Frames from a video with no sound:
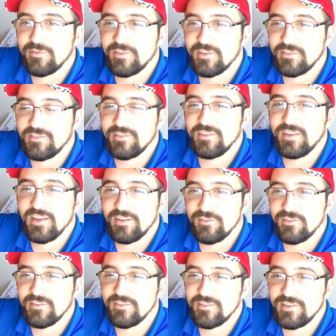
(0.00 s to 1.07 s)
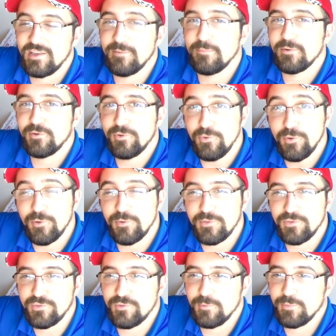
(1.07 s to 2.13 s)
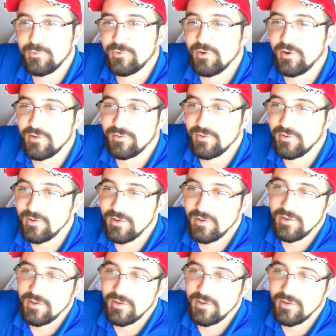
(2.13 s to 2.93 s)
things to the engine to keep it cool with the supercharger,